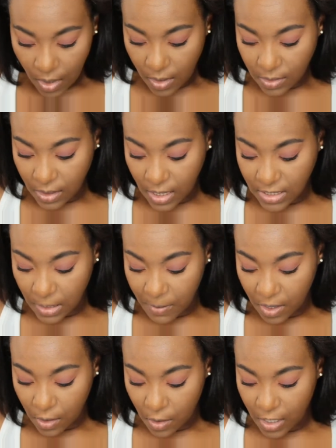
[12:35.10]
So next I'm
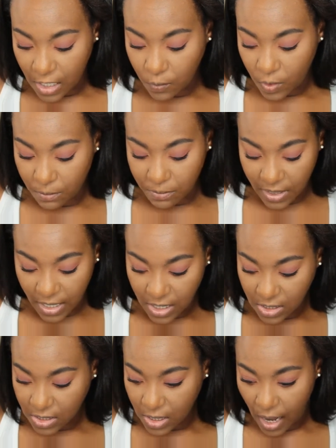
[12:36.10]
going to go in with
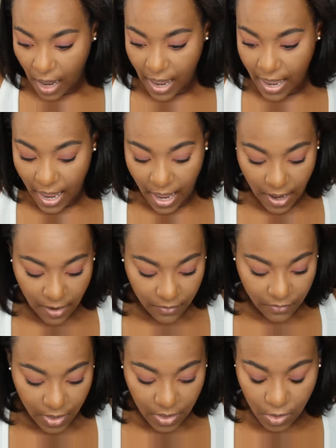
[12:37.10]
blush. I
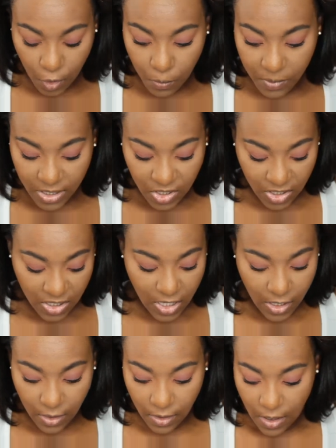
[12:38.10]
have two blushes
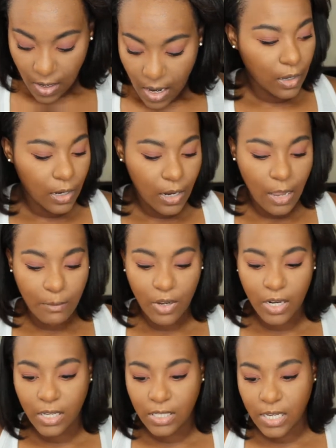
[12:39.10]
here, and I'm
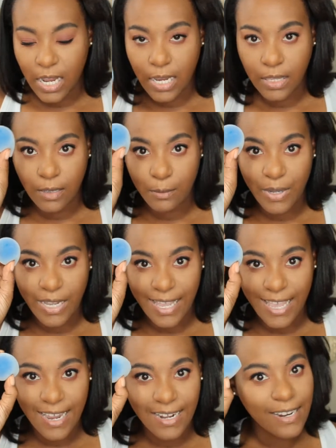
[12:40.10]
going to take the
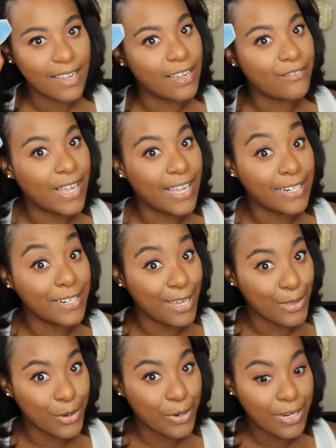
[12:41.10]
butt end of
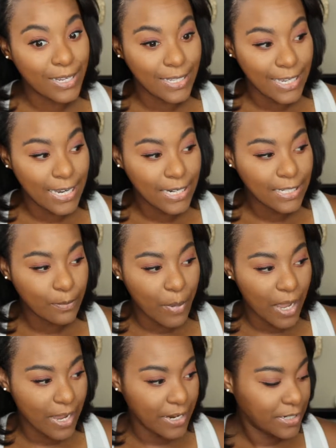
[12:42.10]
another clean
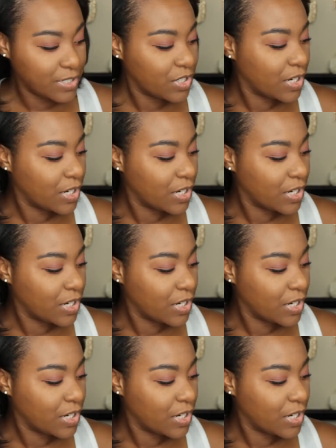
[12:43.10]
sponge.